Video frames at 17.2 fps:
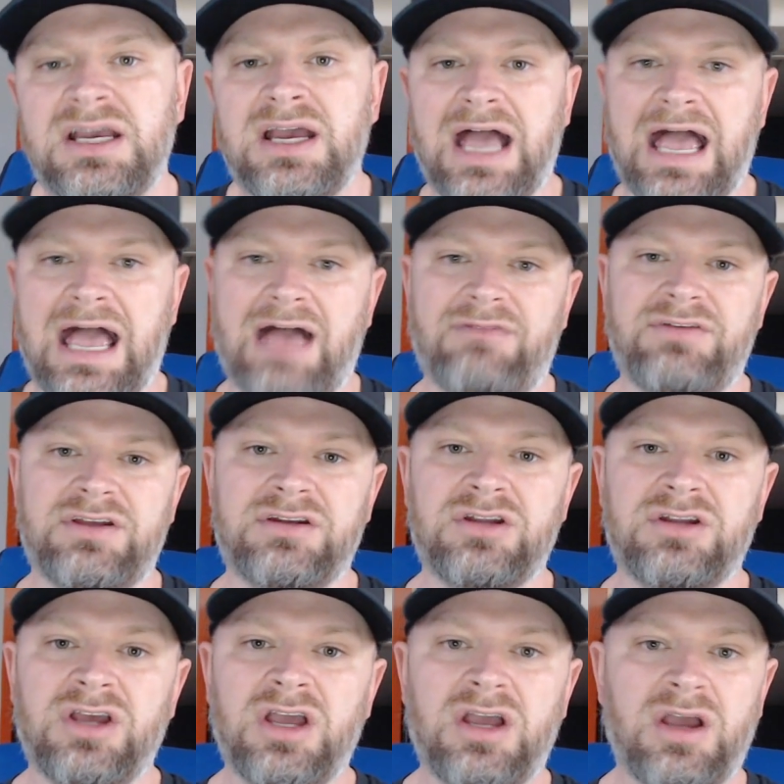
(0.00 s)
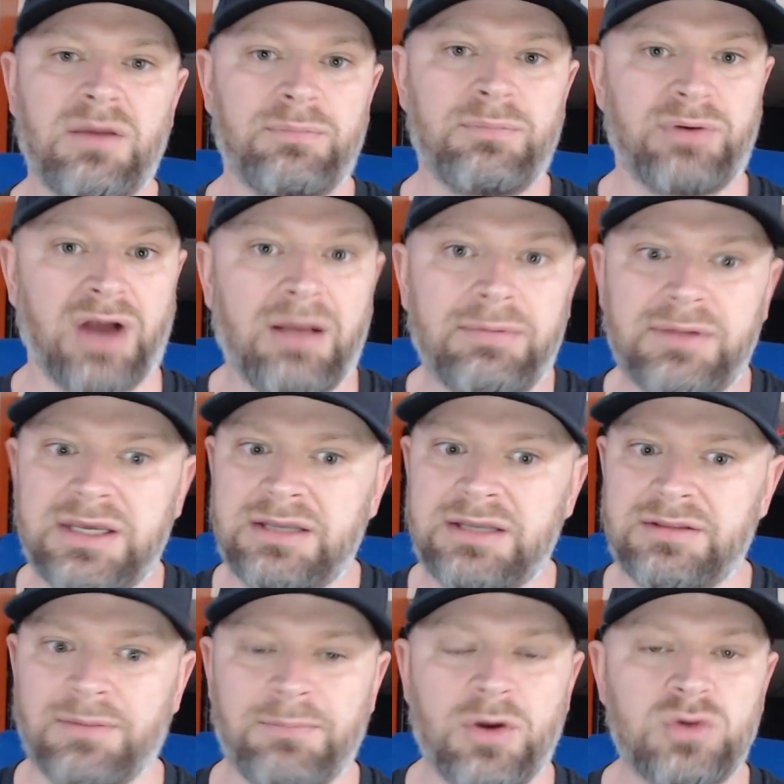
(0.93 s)
having probably
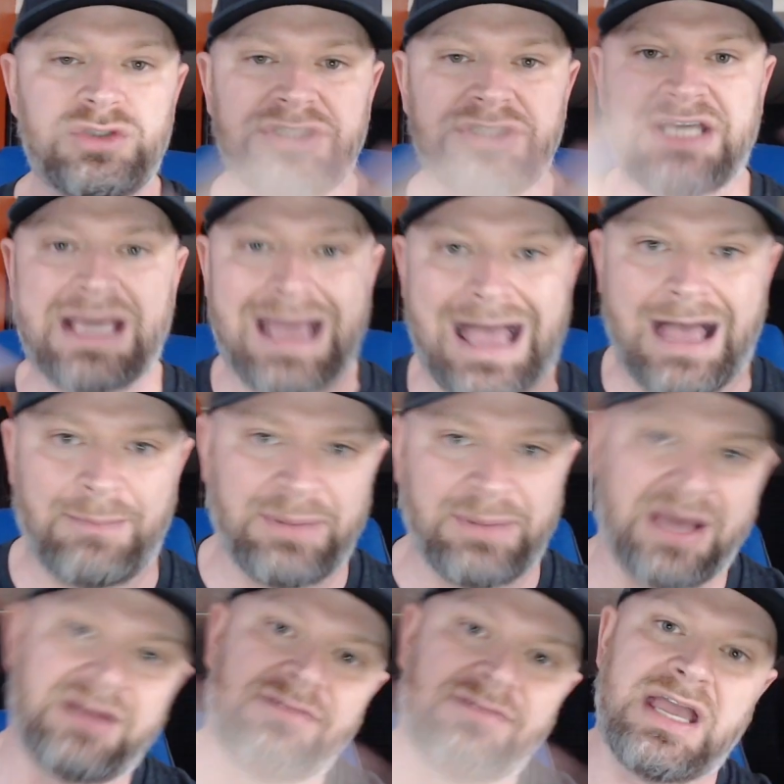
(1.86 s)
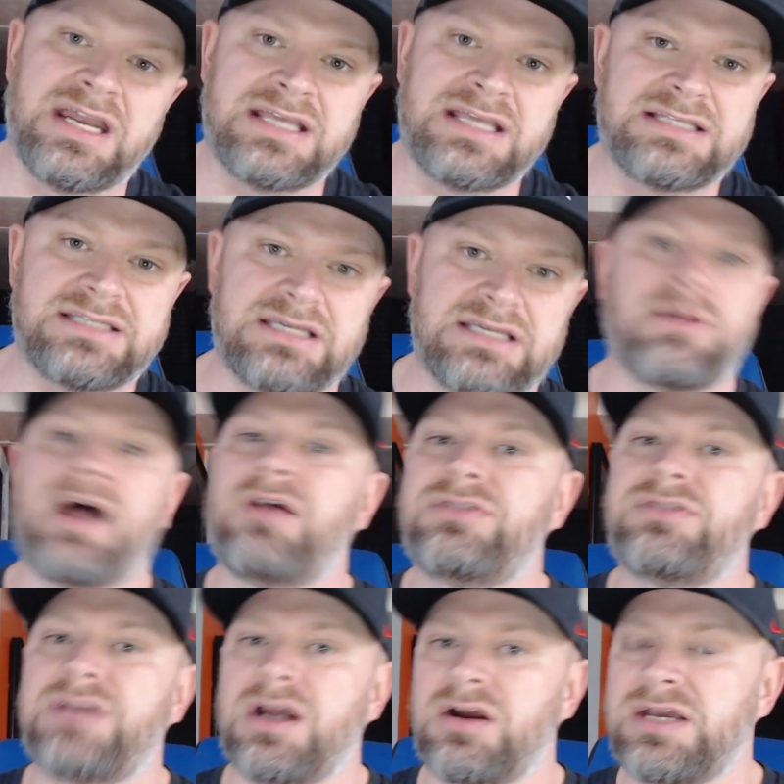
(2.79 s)
the most cap out of any team out there,